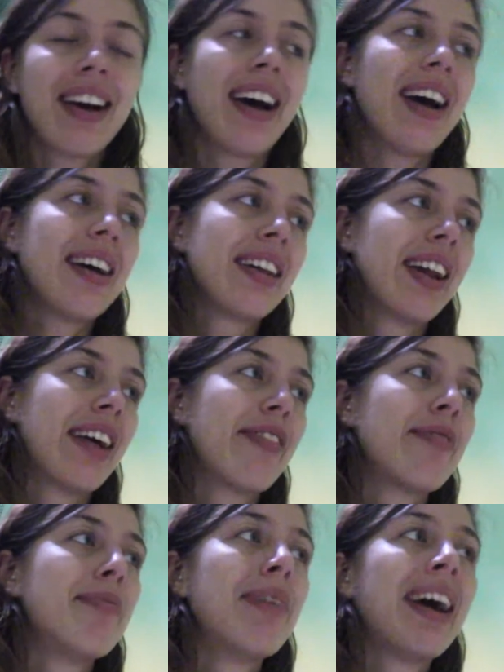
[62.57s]
I had
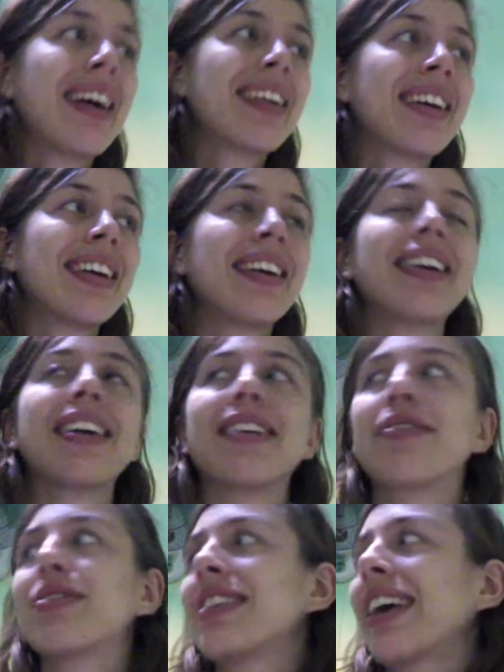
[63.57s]
enough money,
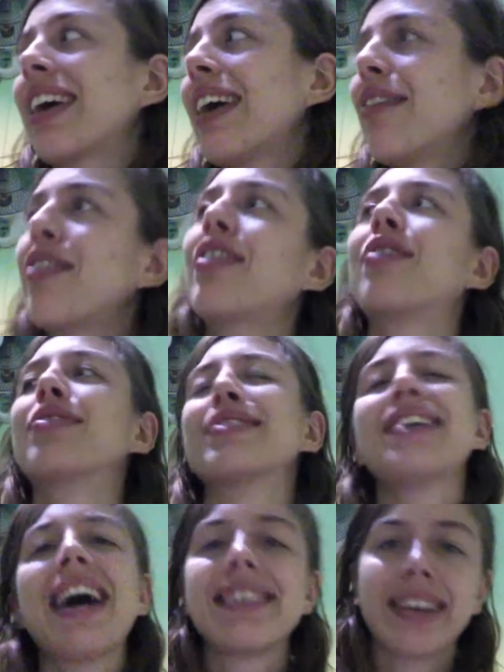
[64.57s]
it was like everything was
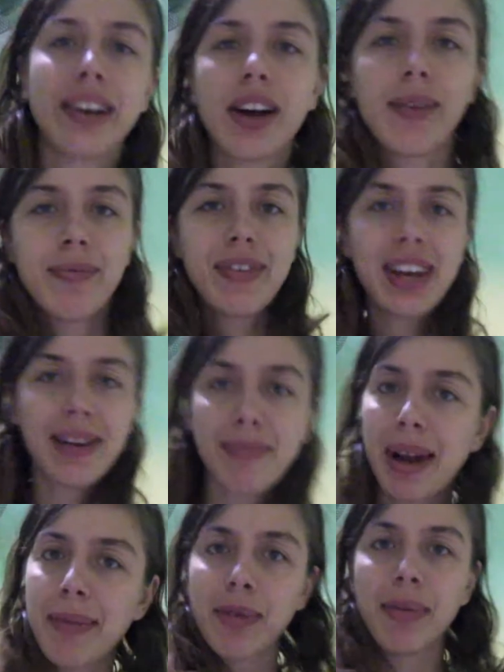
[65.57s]
nice and comfy and
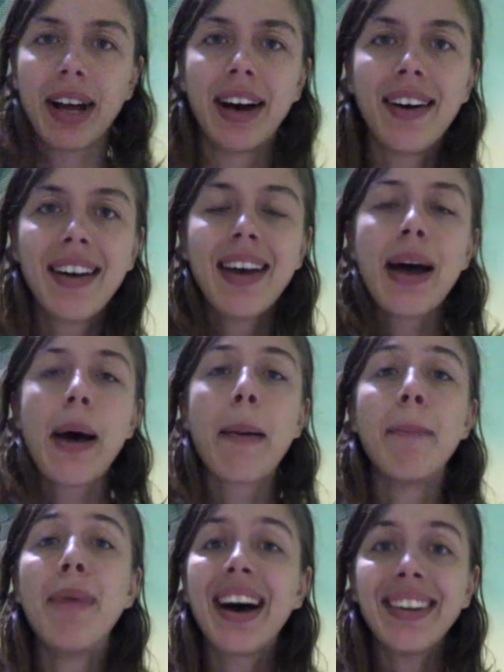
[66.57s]
blah blah blah.
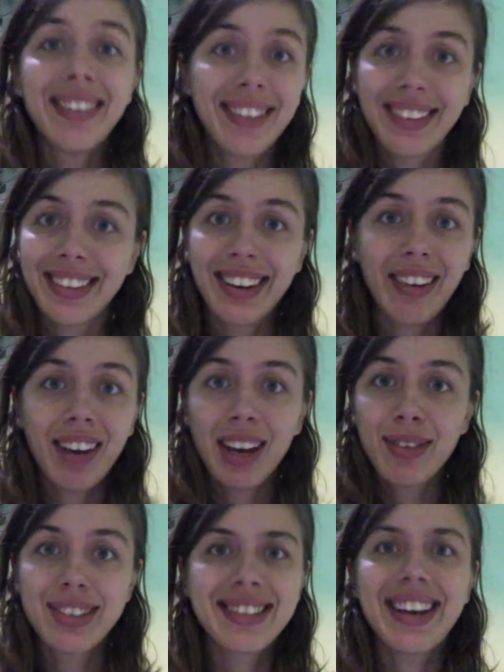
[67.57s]
But the thing
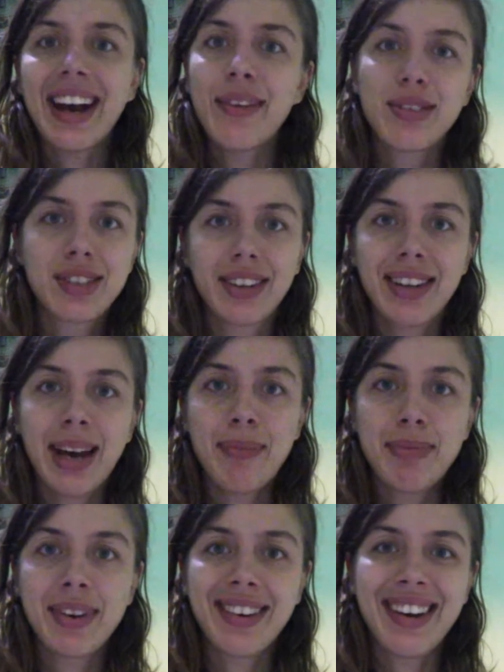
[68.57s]
was, I was not
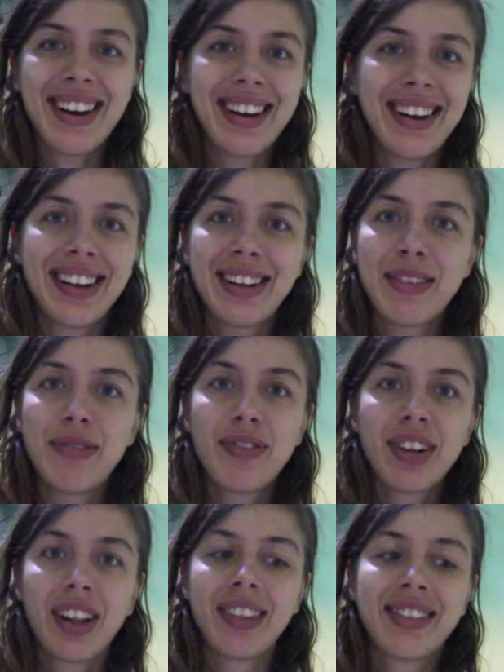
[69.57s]
happy and I didn't
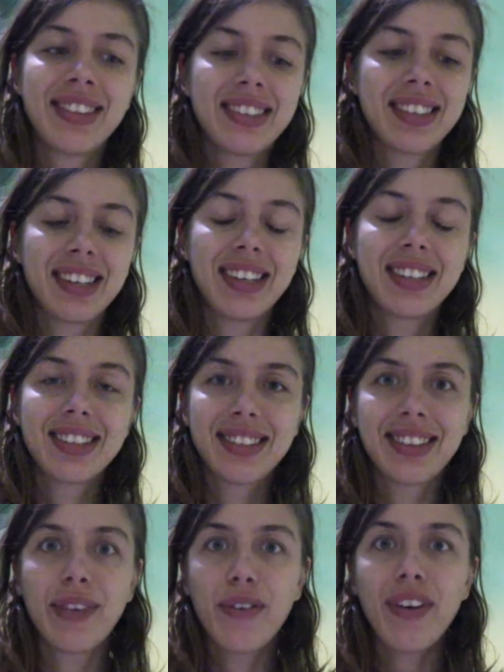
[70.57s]
feel this is
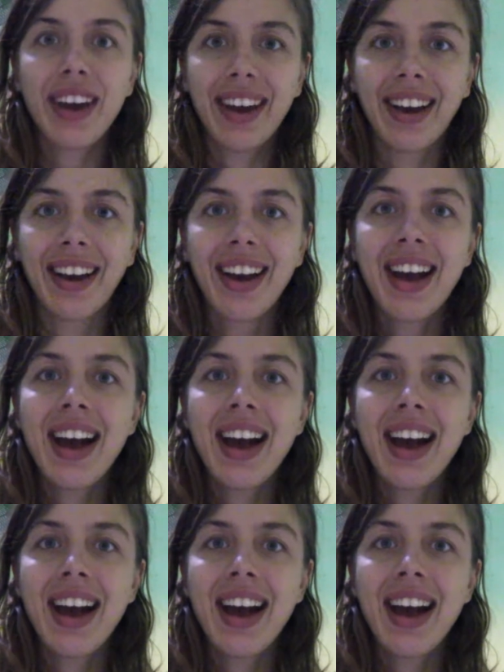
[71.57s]
the thing.